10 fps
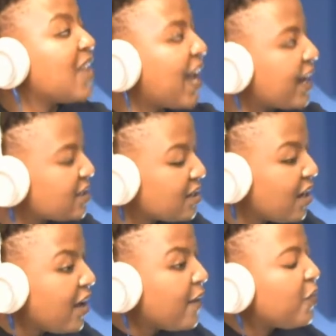that,
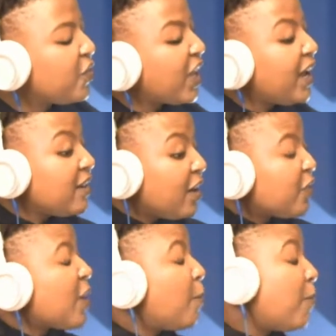then
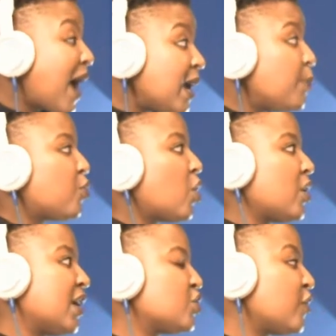the
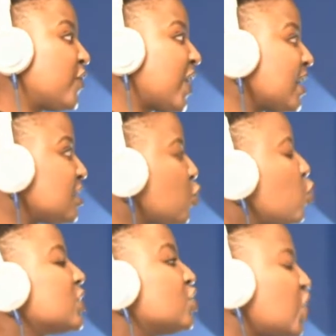byproduct of that
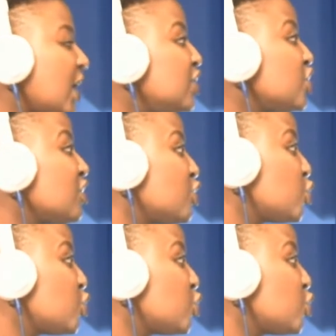was changing the